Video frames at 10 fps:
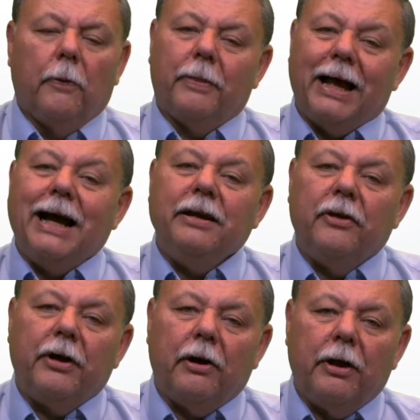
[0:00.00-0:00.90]
The
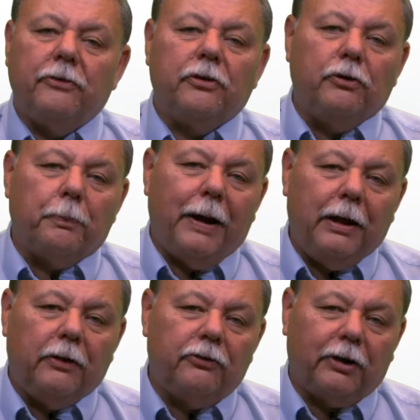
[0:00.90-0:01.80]
idea there is you're
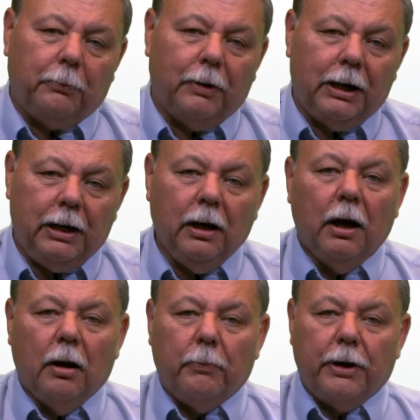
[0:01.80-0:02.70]
paying the same money,
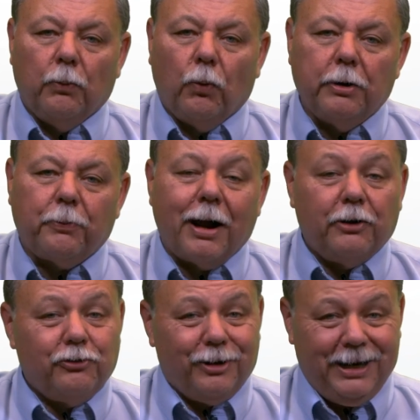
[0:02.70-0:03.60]
but in one
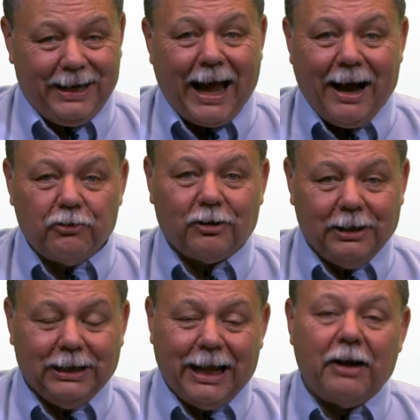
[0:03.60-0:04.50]
product you're getting
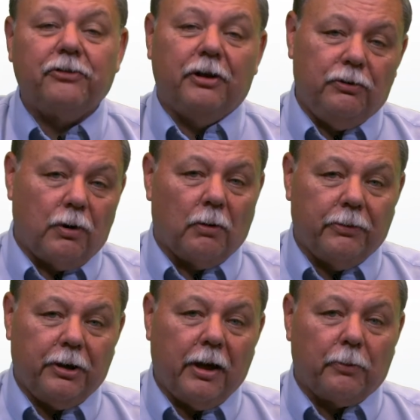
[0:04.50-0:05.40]
actually less than you are
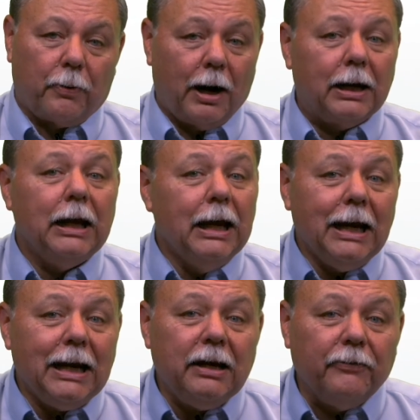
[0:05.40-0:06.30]
with the other product,
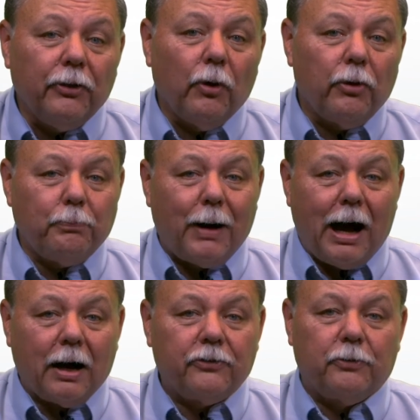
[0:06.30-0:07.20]
even though the
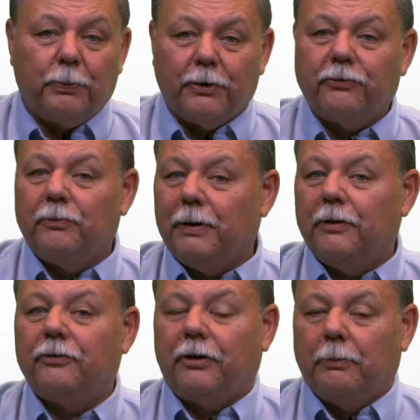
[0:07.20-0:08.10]
box appears to be
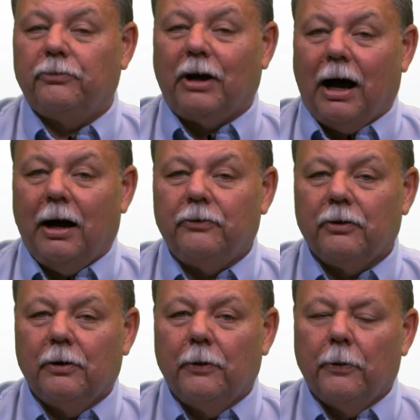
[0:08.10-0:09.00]
the same size.
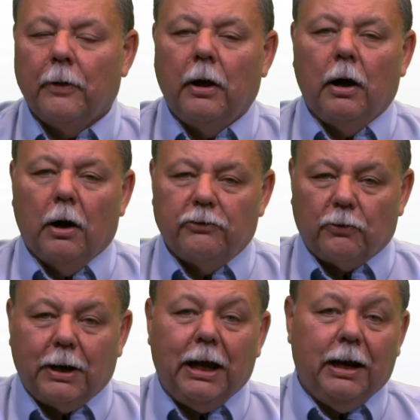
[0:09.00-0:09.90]

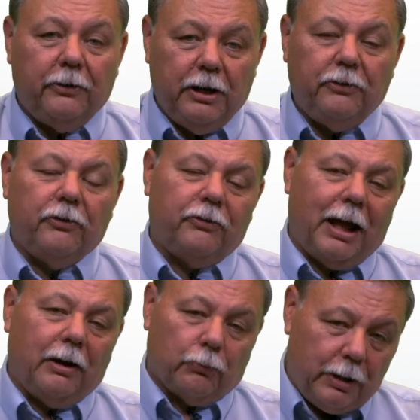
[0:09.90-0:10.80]
So again, it
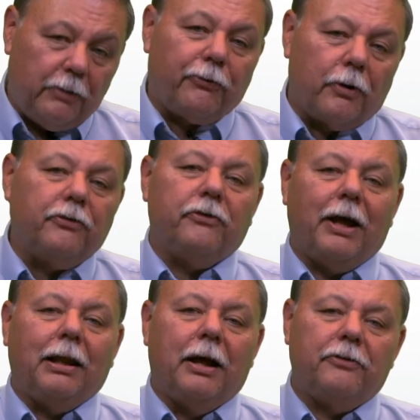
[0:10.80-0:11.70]
reinforces
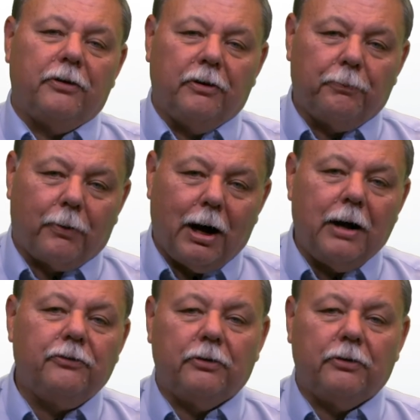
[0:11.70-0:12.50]
that lesson of price